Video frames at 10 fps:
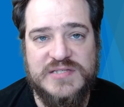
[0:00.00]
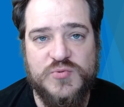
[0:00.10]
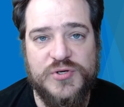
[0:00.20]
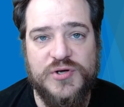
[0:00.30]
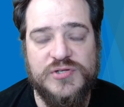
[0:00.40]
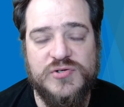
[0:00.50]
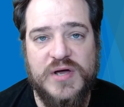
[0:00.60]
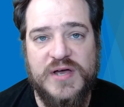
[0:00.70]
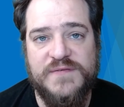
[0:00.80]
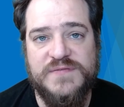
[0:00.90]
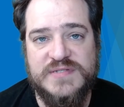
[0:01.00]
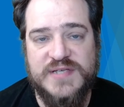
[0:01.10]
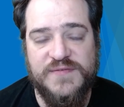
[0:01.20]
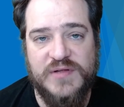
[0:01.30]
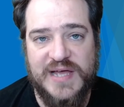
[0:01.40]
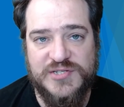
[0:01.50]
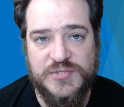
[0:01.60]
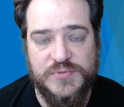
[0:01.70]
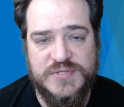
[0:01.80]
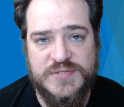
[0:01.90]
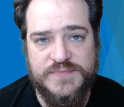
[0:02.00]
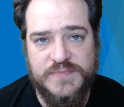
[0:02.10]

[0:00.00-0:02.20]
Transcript: we're going to have several attributes.